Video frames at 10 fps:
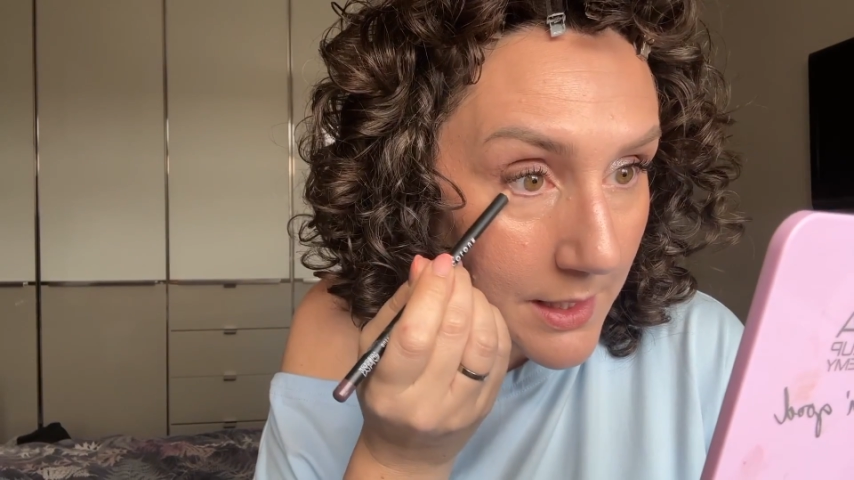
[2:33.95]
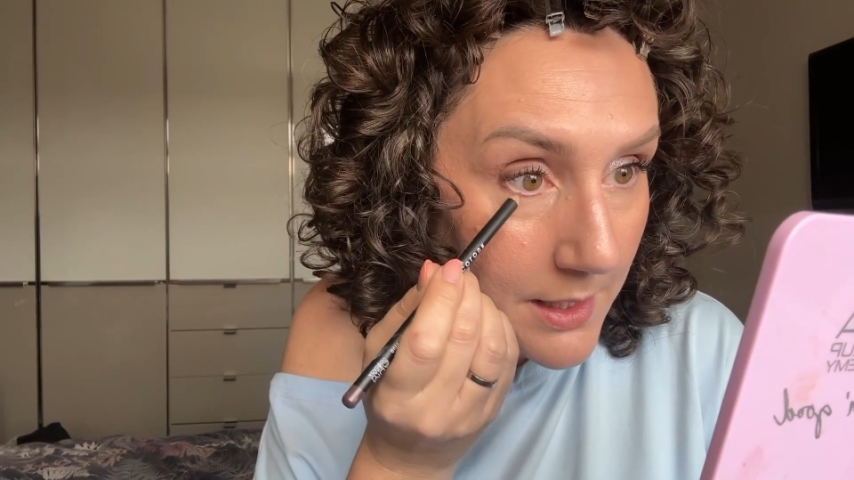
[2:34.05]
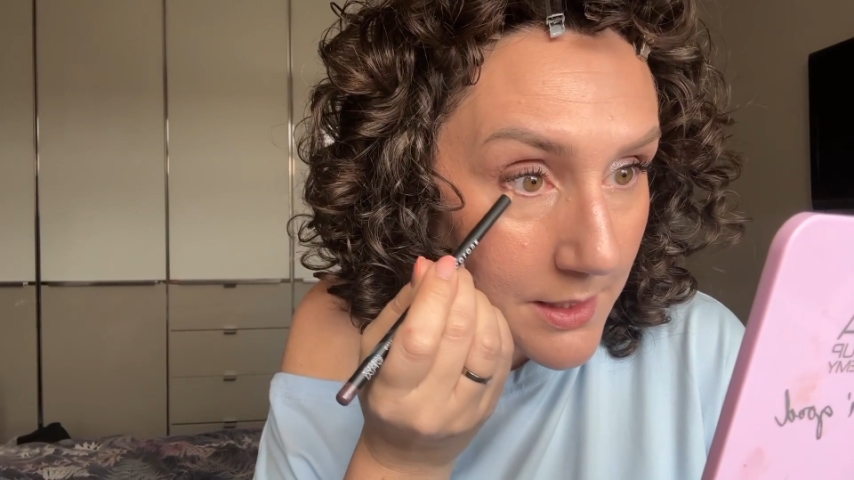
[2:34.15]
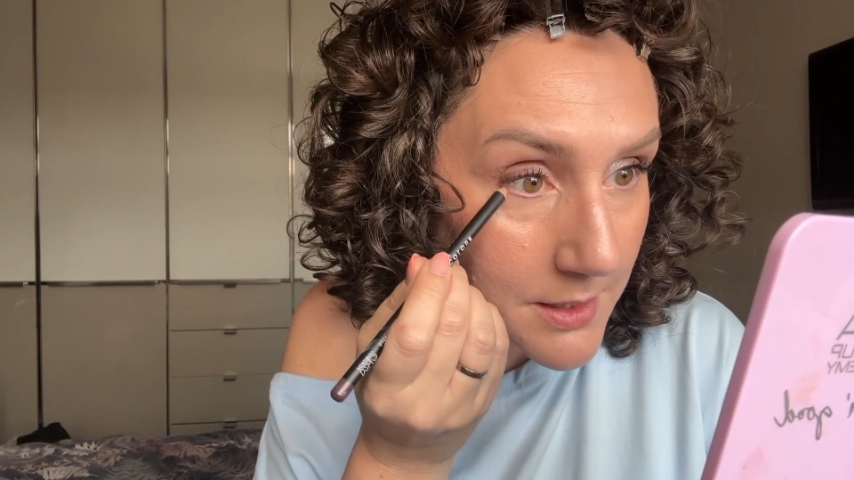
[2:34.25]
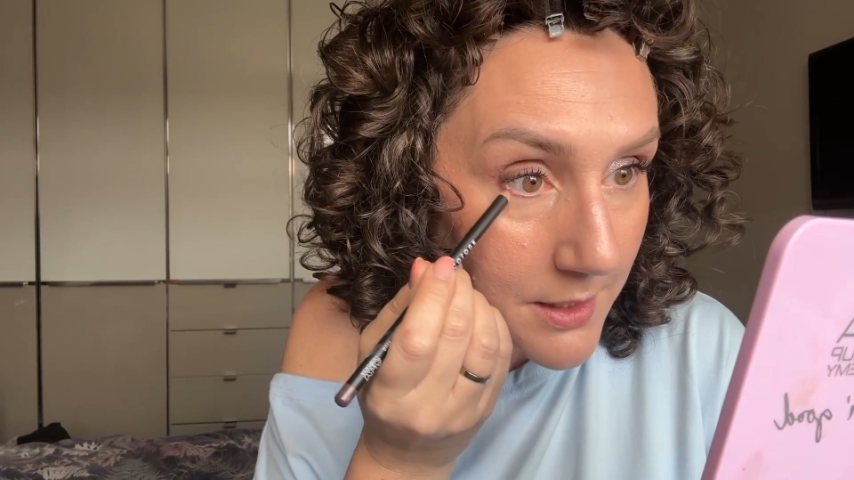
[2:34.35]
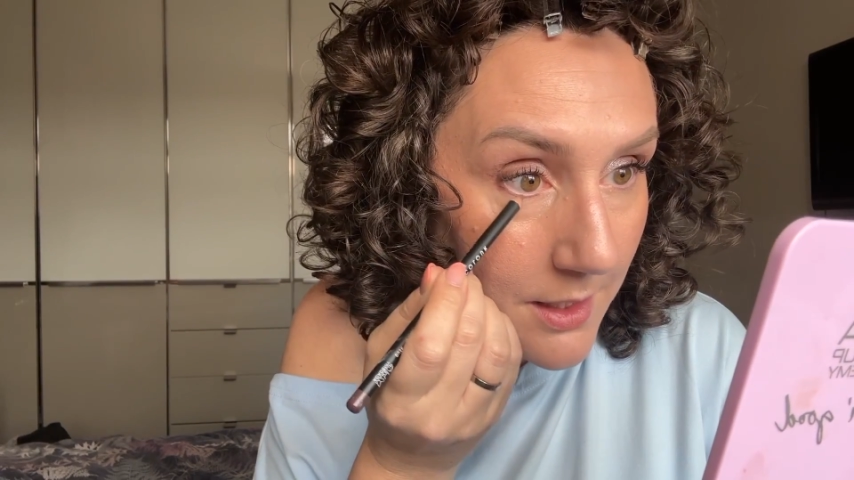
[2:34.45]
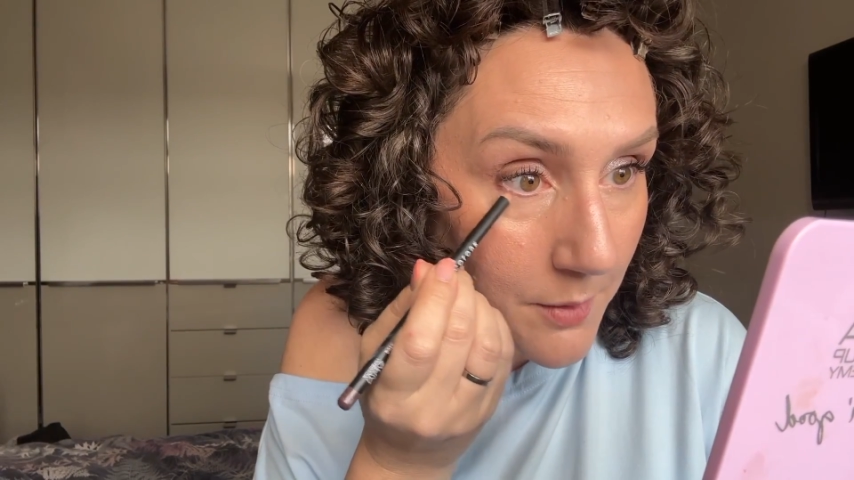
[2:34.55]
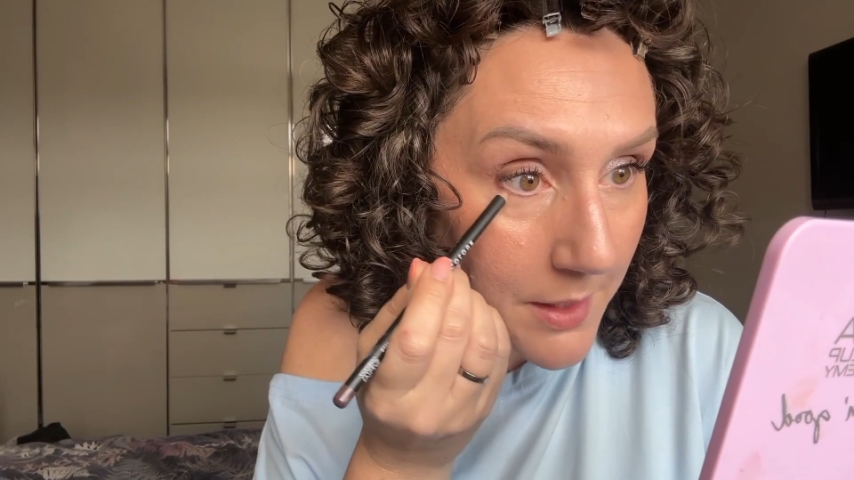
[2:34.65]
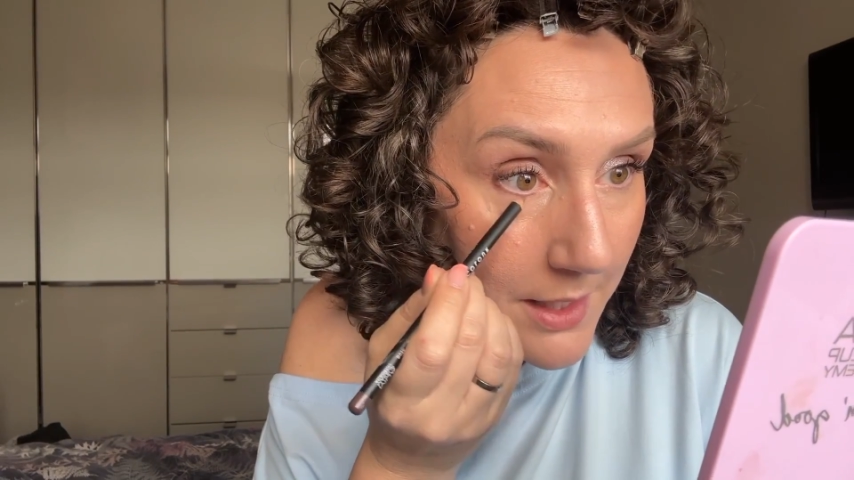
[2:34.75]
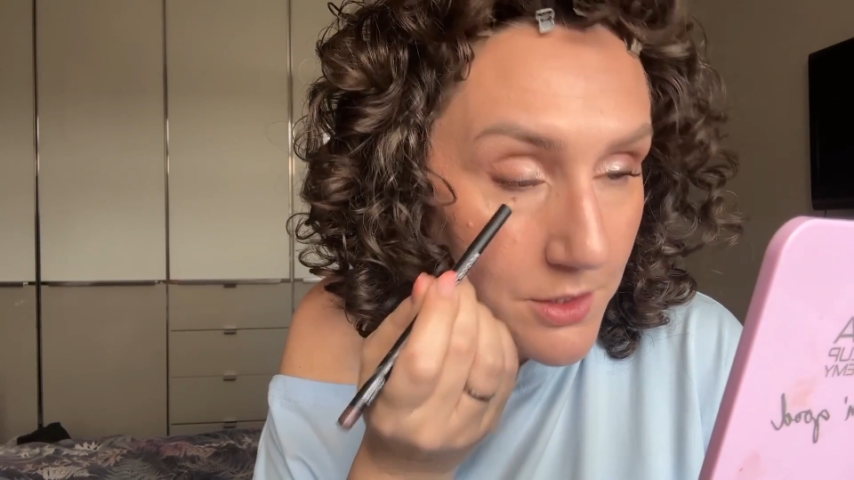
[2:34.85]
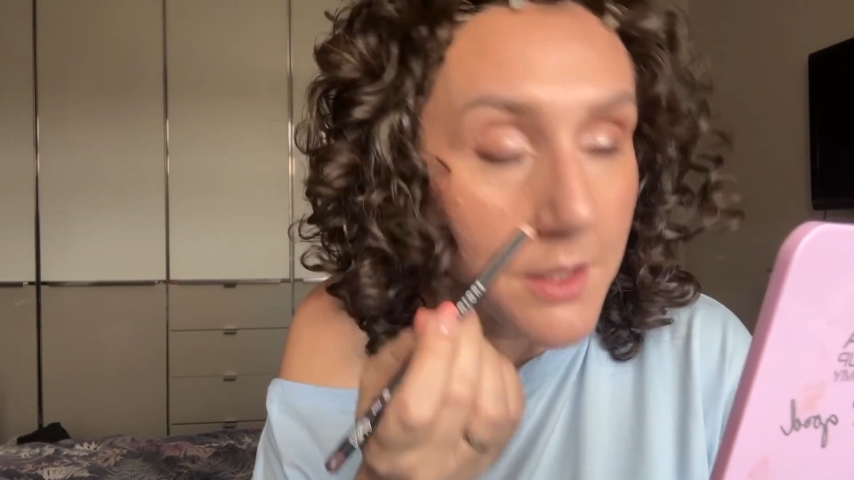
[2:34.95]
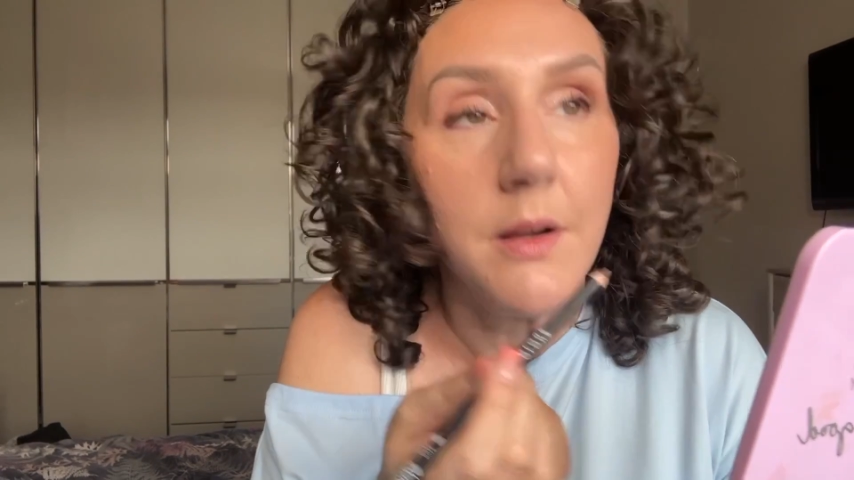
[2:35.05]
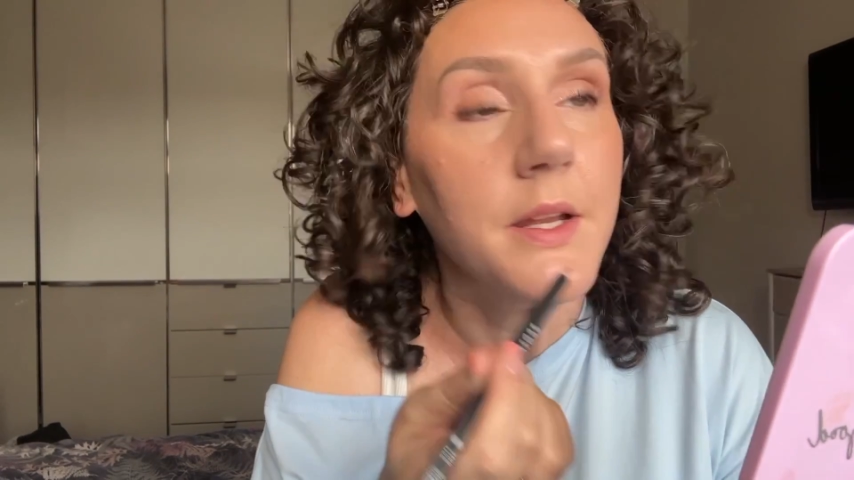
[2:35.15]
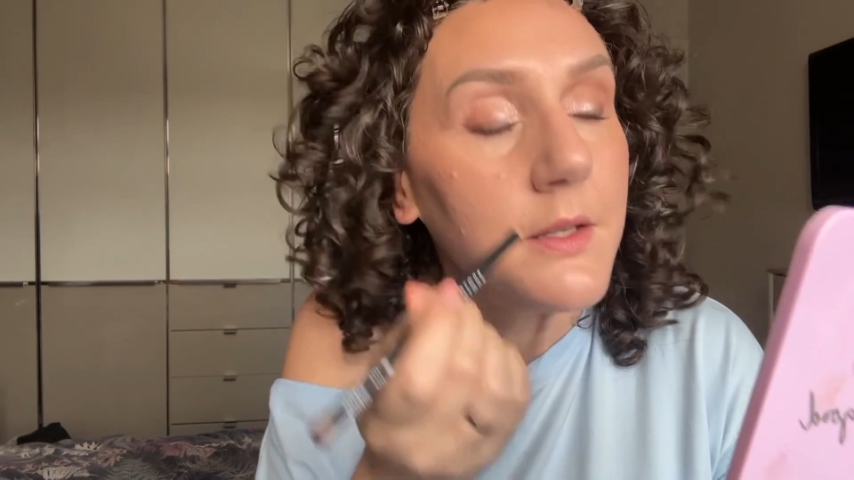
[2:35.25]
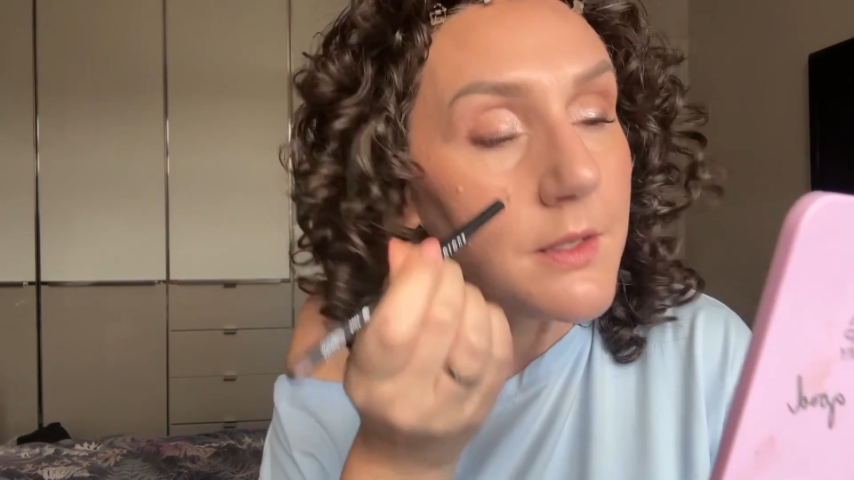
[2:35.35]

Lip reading: into the lower lash line.